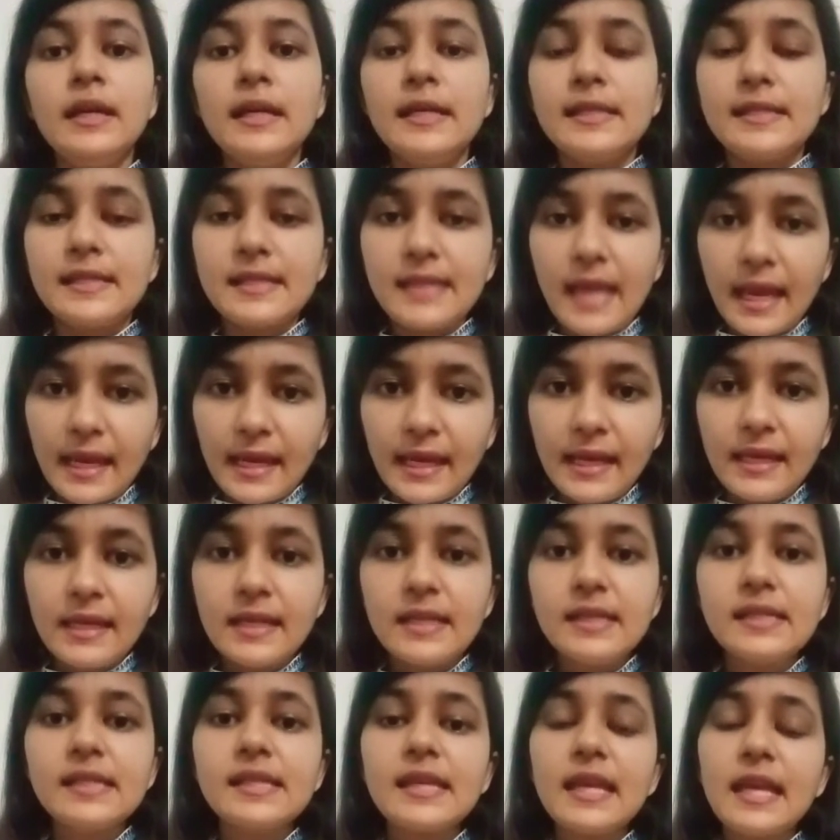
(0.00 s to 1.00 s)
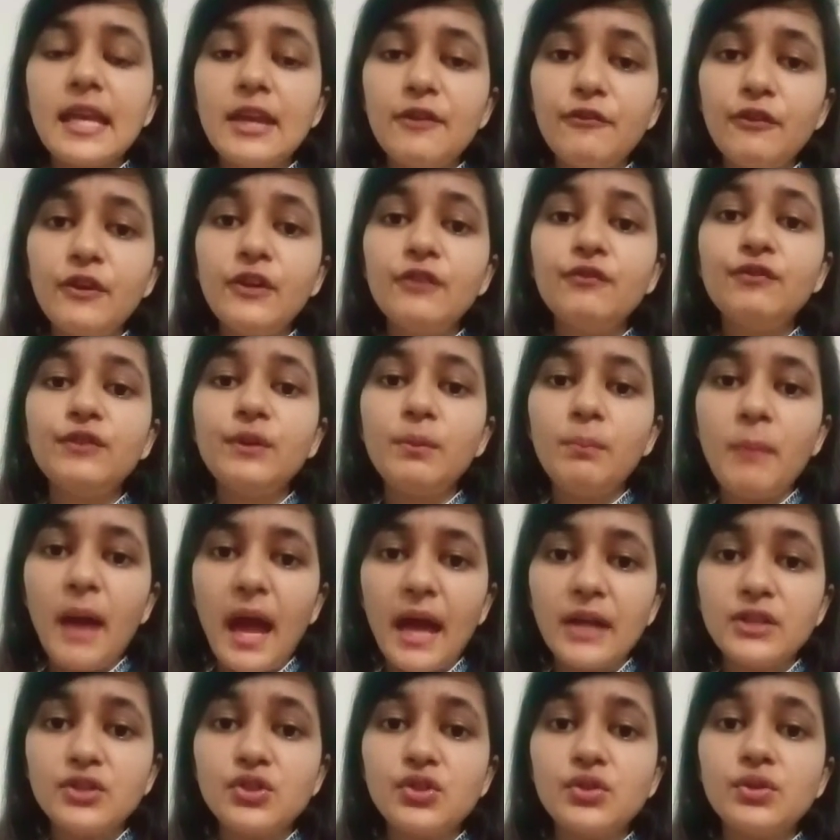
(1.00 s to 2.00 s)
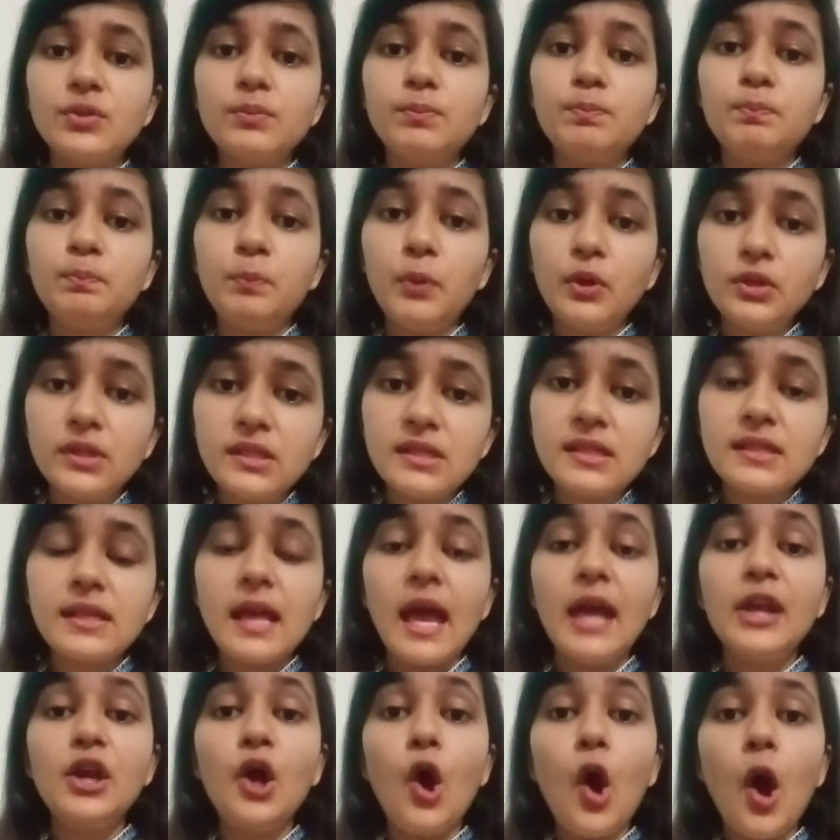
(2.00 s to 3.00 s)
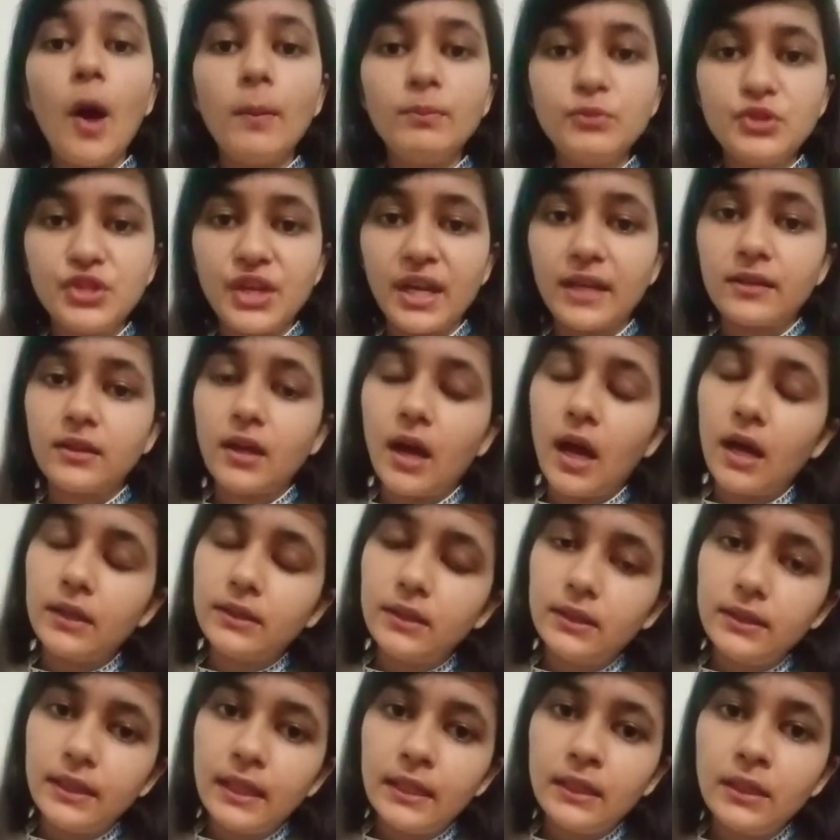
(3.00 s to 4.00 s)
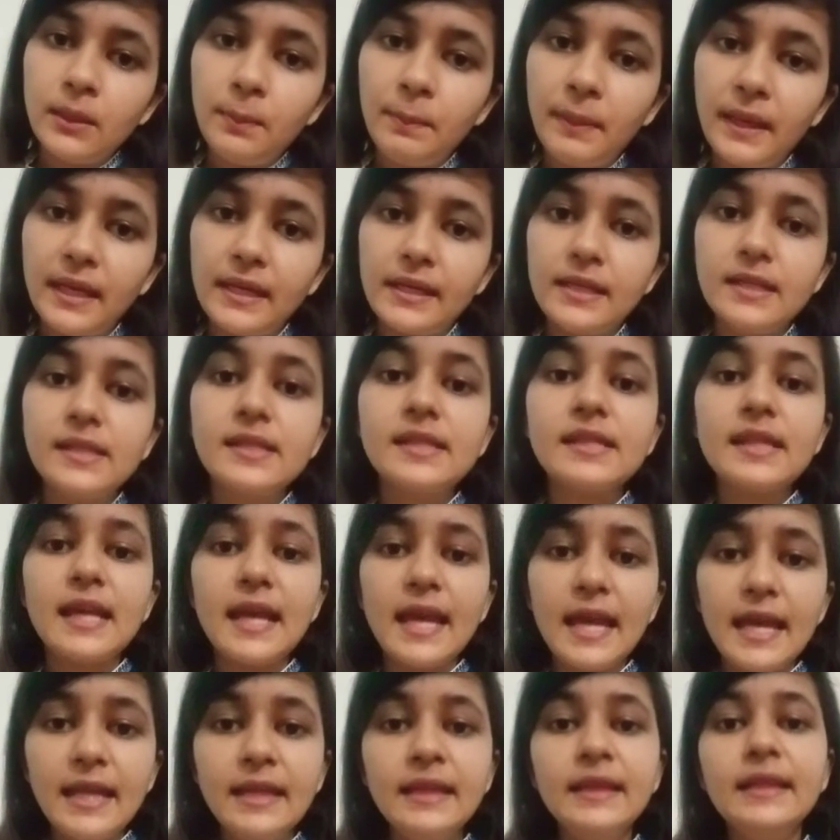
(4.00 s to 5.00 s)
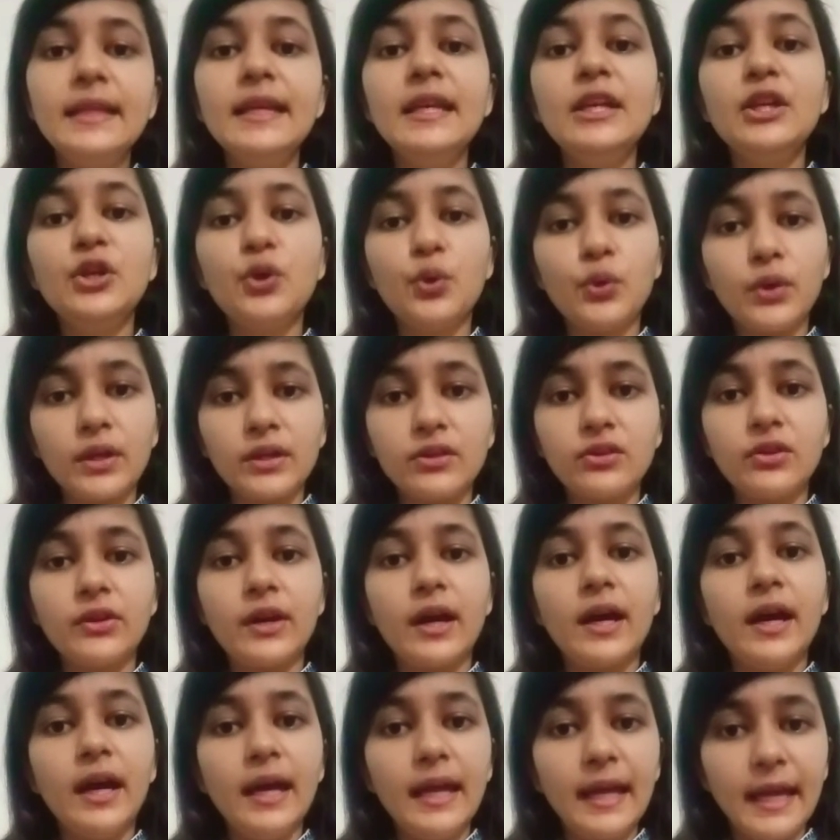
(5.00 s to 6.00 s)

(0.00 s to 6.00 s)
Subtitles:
Second is, even if the man puts an object other than the penis in the urethra,